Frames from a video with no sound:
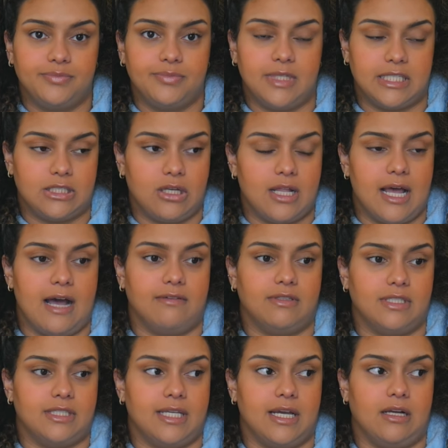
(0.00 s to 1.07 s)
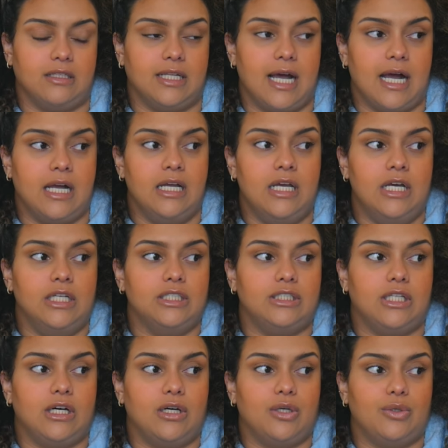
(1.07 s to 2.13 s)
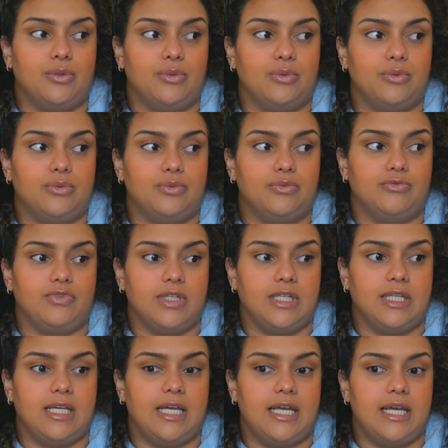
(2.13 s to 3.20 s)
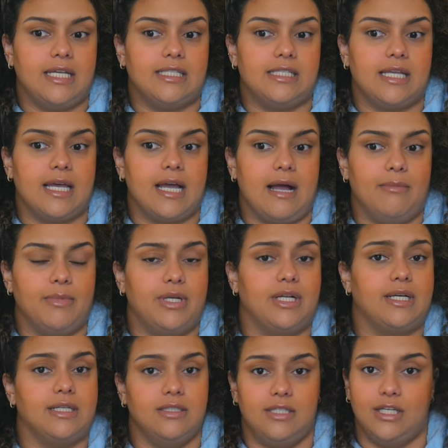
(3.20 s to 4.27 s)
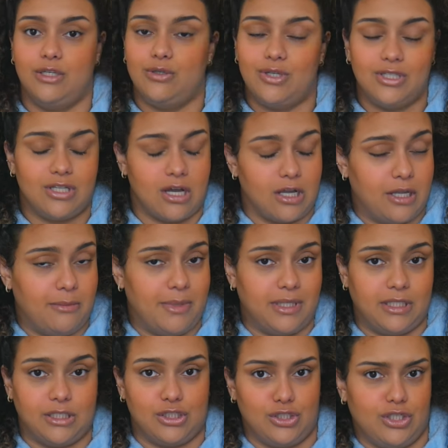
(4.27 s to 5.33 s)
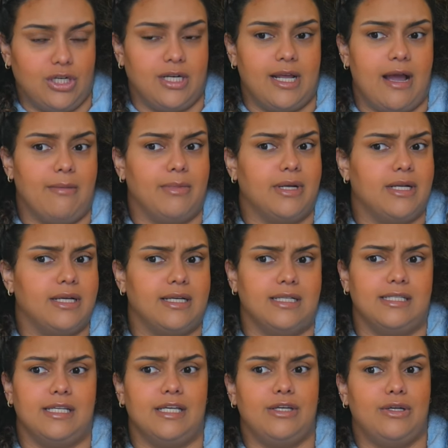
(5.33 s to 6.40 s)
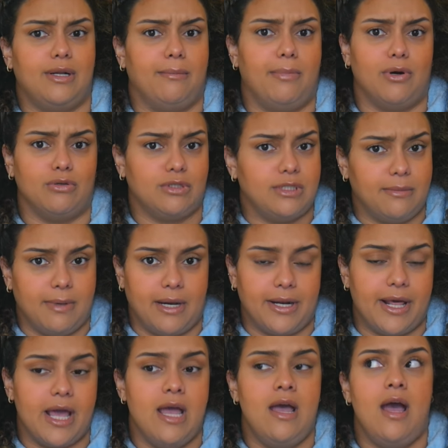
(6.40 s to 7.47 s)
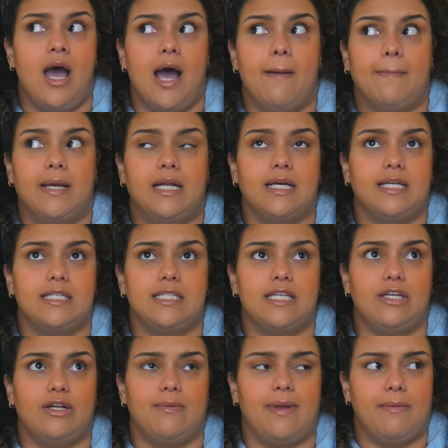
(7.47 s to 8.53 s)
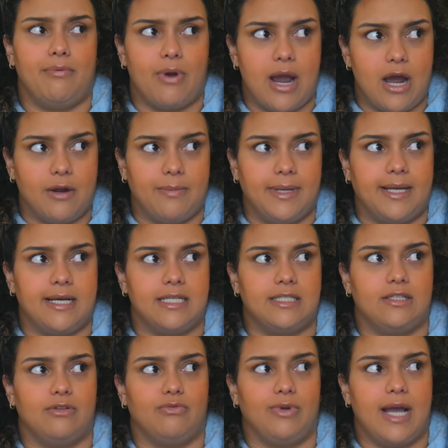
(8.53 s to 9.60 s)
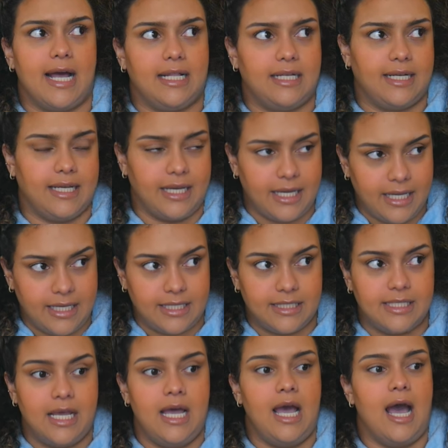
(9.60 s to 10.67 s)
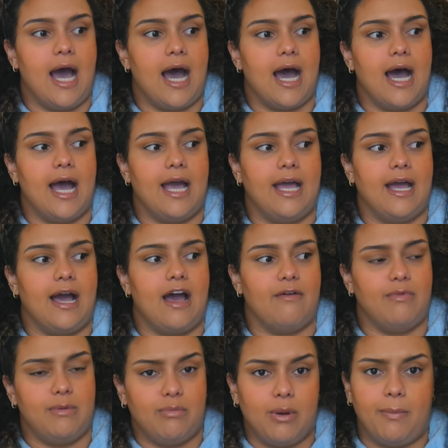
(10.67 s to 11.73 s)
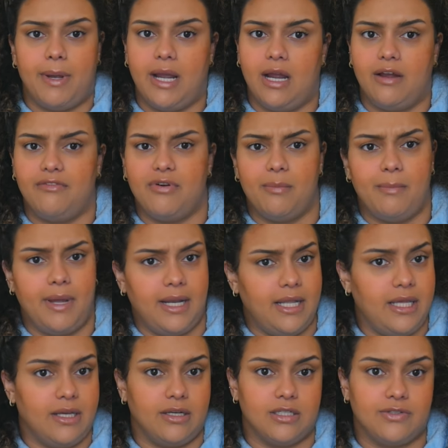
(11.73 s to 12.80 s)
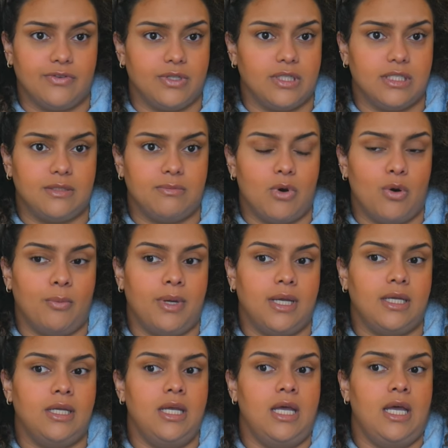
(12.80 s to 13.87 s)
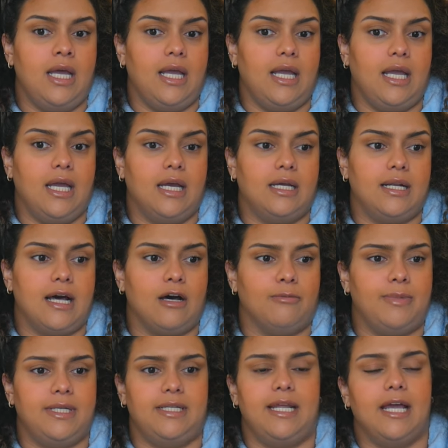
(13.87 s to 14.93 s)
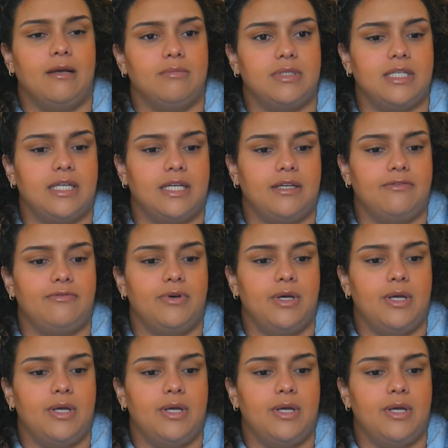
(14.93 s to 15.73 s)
That's all I have to say on that. So really, it's like, I'm gonna continue to document this journey. I'm gonna continue to boast about it. I'm gonna continue to be proud, because the reality is I have been preparing for many years for this moment. And I'll be damned if